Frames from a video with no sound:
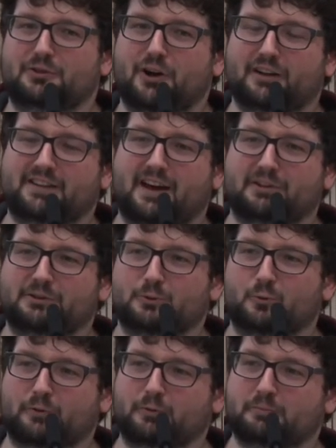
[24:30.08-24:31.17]
not having to
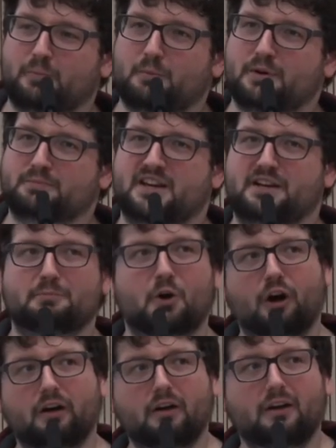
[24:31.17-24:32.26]
work with pop-ups
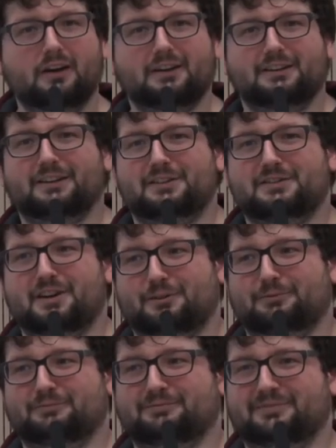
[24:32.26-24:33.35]
anymore. So
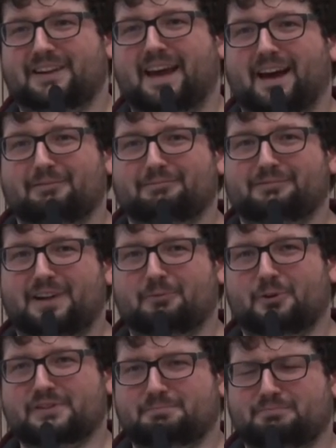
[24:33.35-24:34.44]
yeah, that
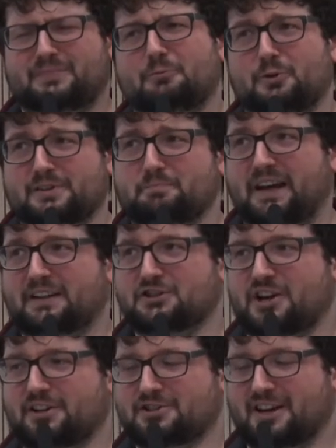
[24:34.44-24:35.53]
was, that was a big
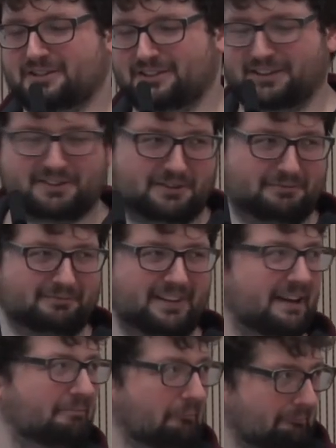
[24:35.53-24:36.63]
change actually, so yeah.